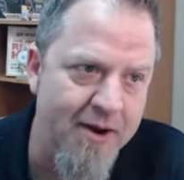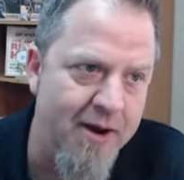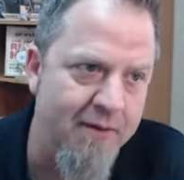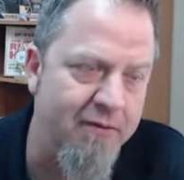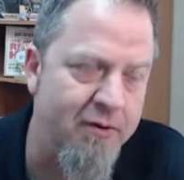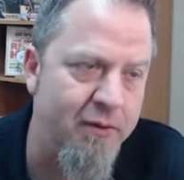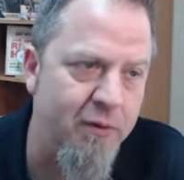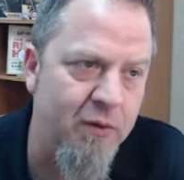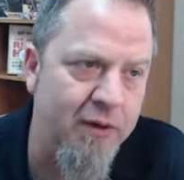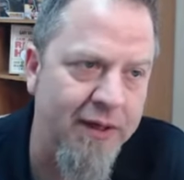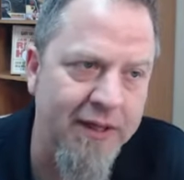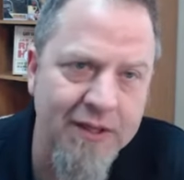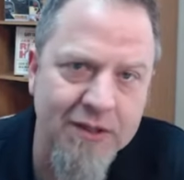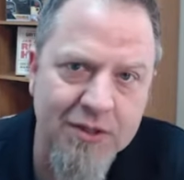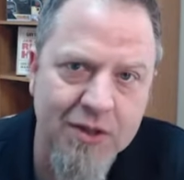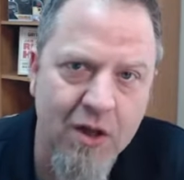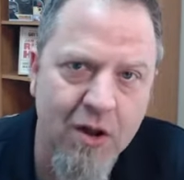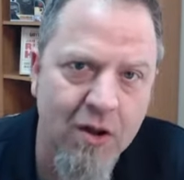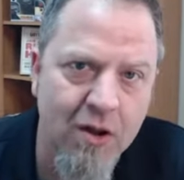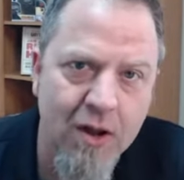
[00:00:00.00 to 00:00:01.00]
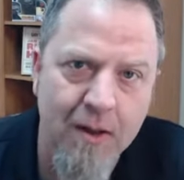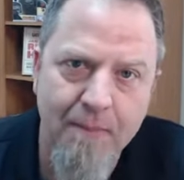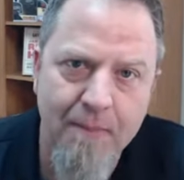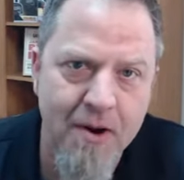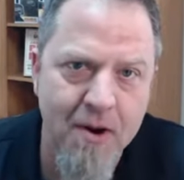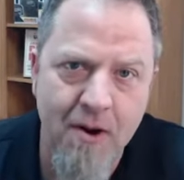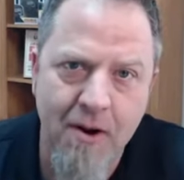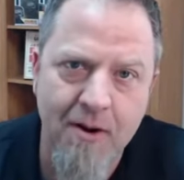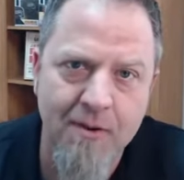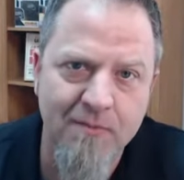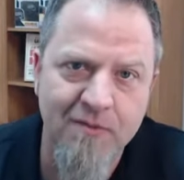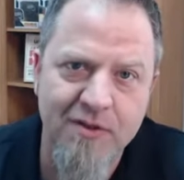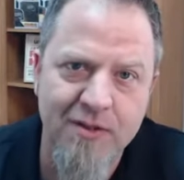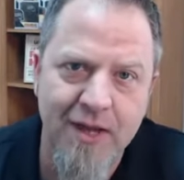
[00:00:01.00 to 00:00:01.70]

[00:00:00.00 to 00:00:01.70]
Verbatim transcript: everyone gets all up in arms